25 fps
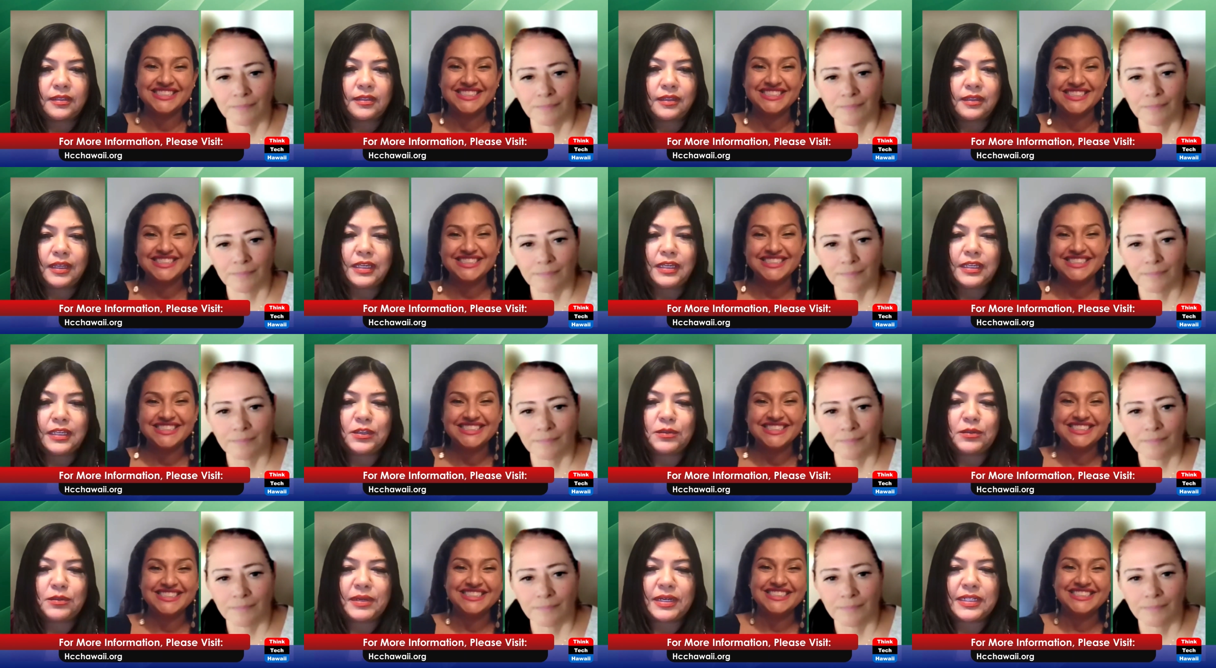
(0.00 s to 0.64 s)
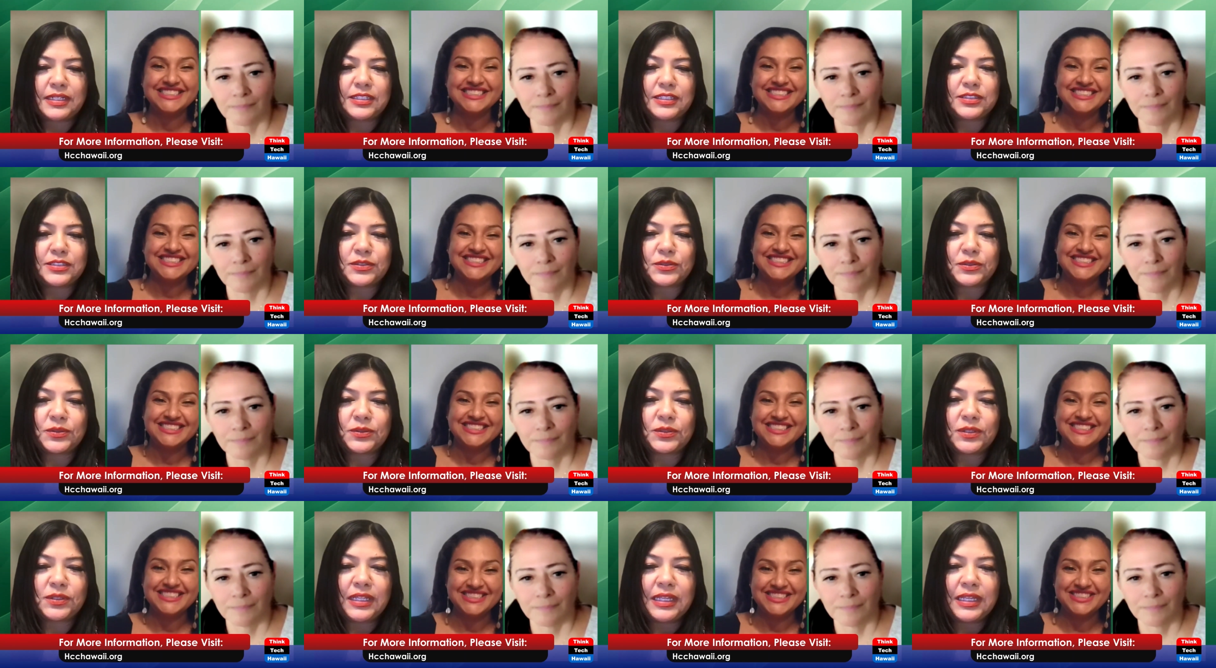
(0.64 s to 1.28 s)
Speaker 1: Thank you,
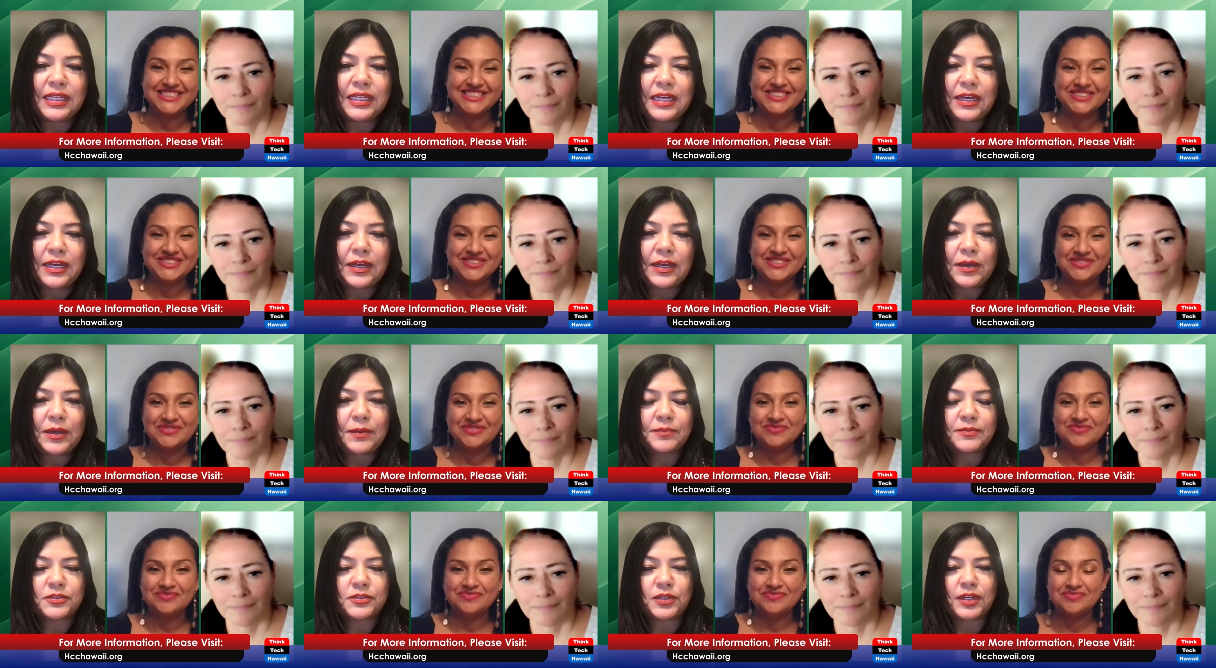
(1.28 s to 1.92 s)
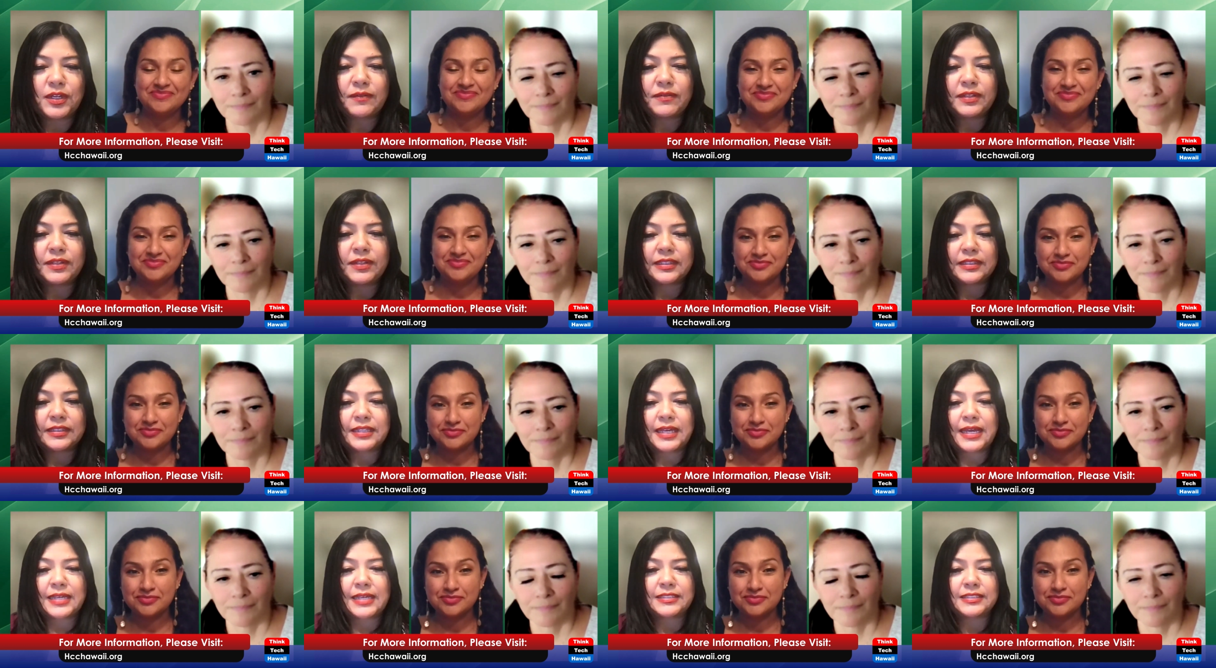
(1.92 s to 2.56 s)
Marisol. Do you have
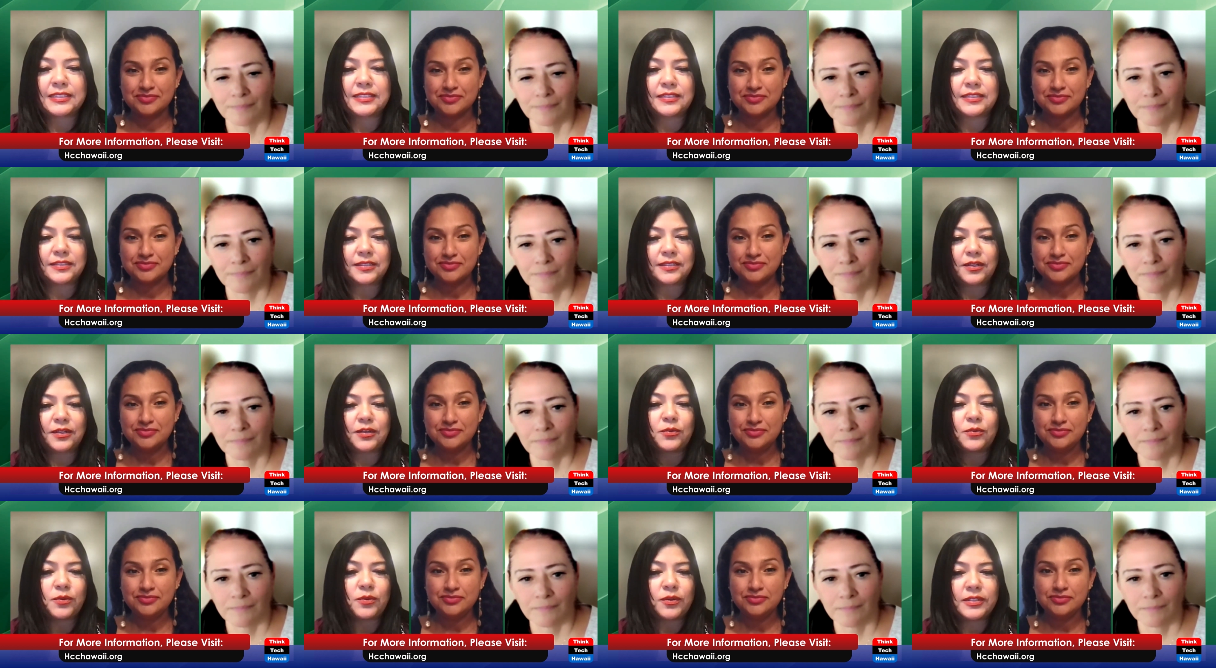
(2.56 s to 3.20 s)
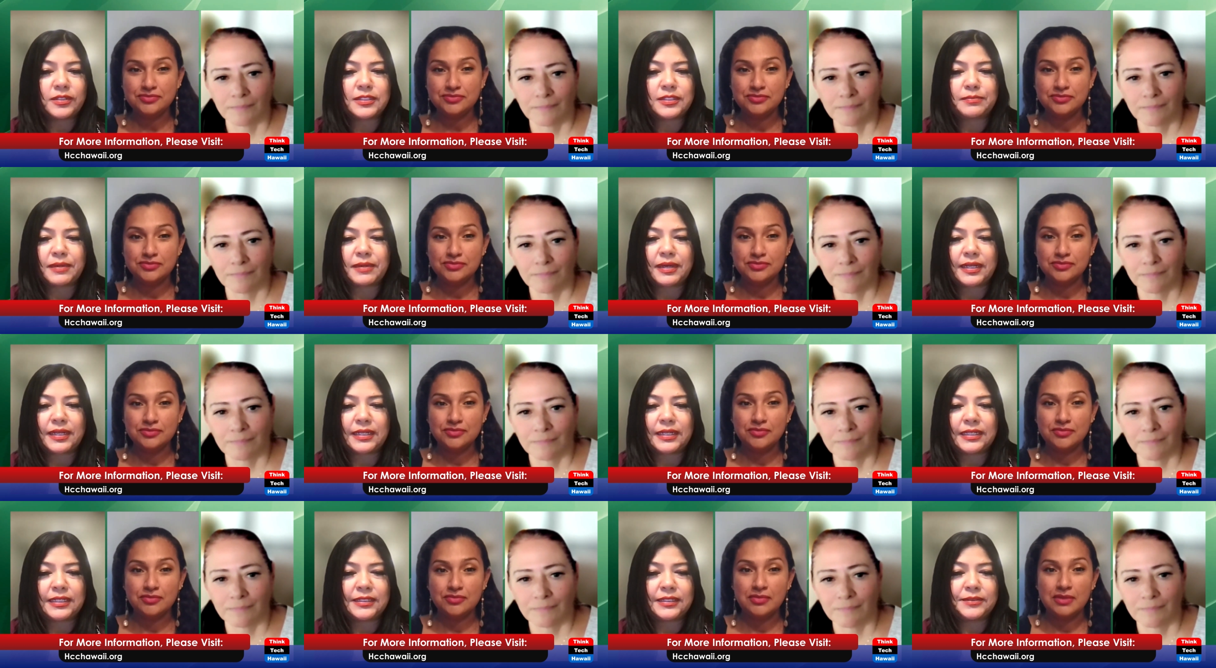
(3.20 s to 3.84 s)
any last words,
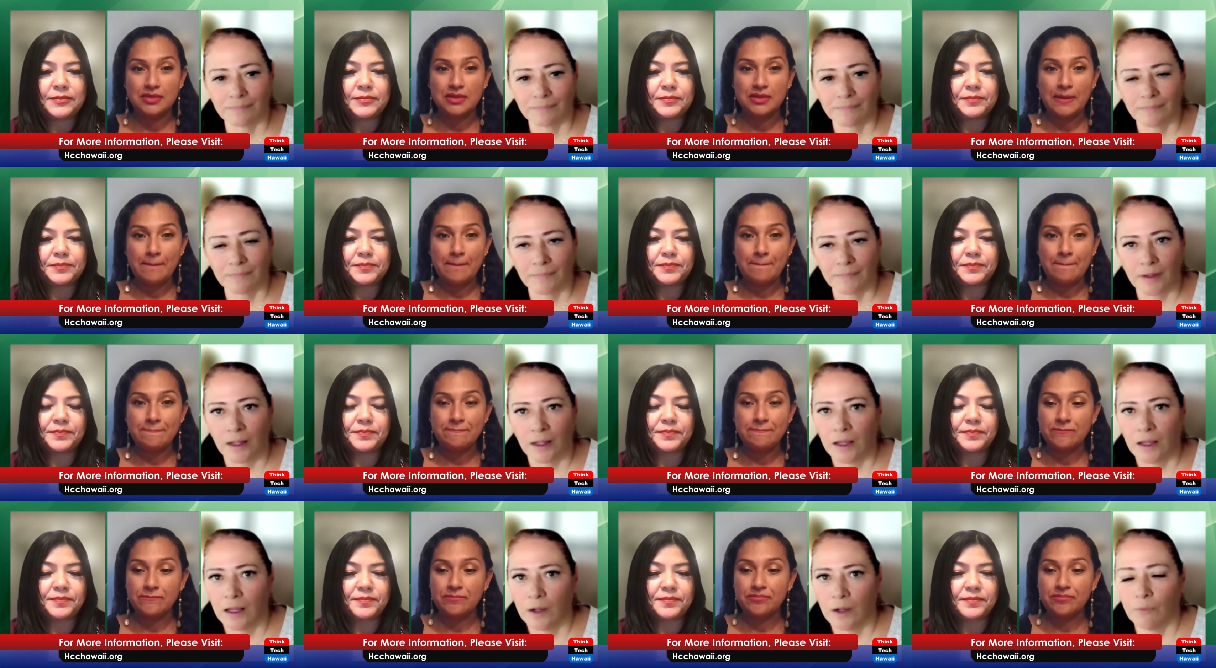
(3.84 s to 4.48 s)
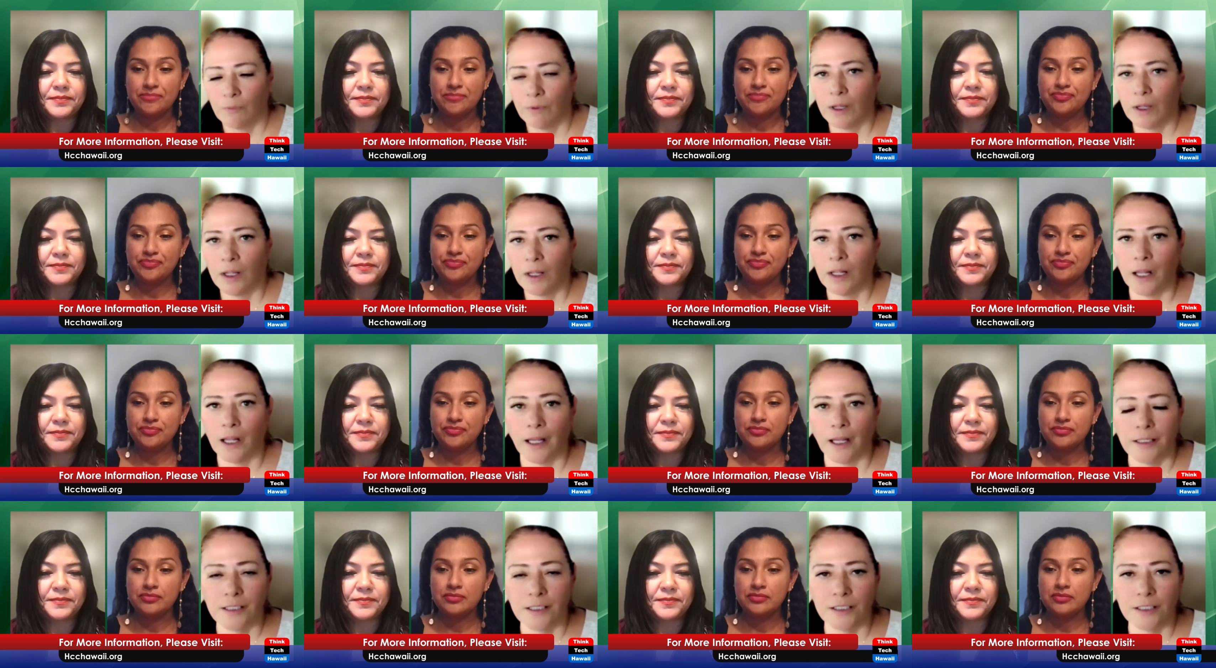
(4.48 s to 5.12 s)
Mari?
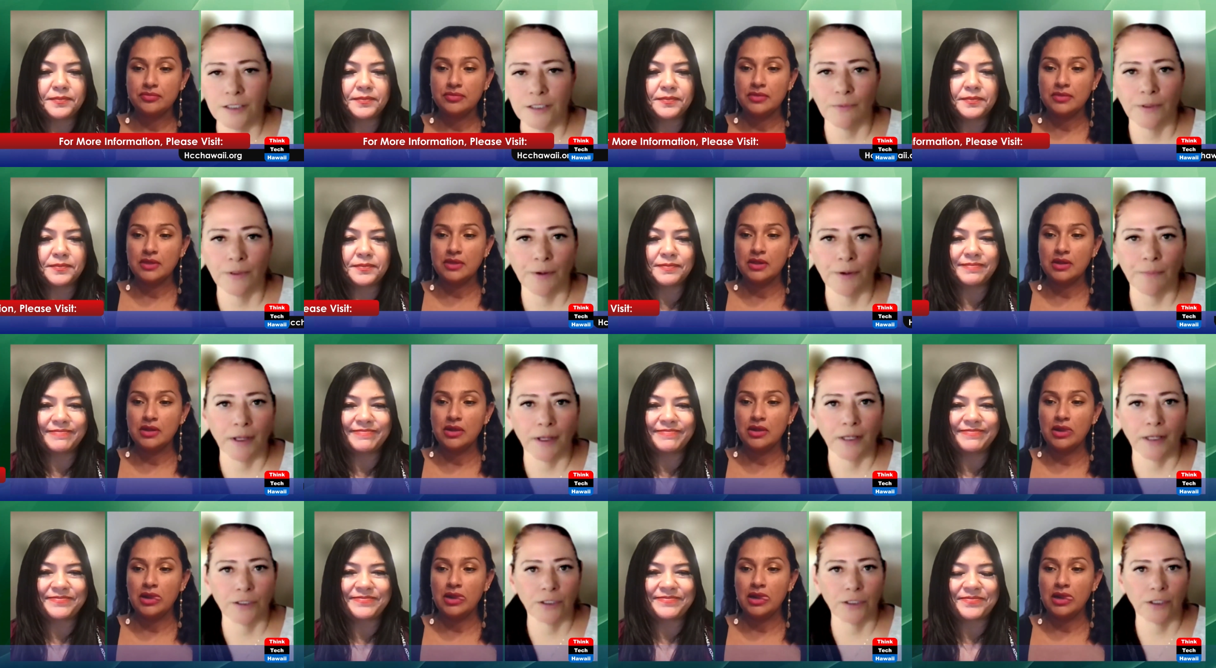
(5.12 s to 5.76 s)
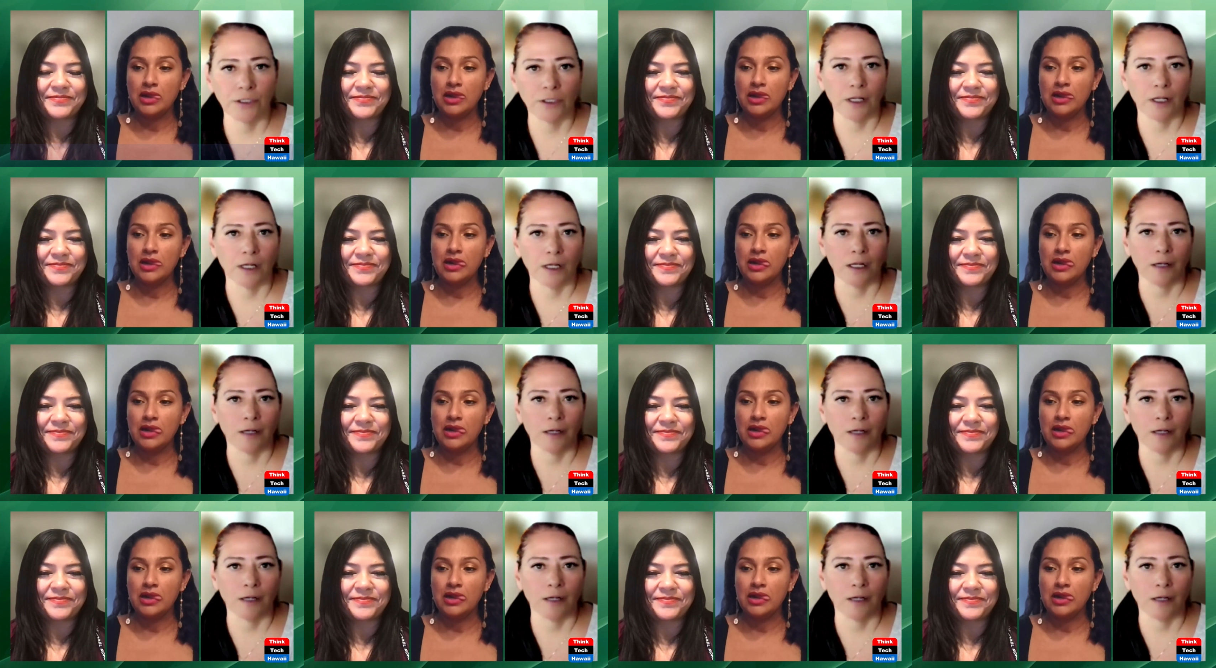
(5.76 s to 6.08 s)
Speaker 2: Well, I just want to make sure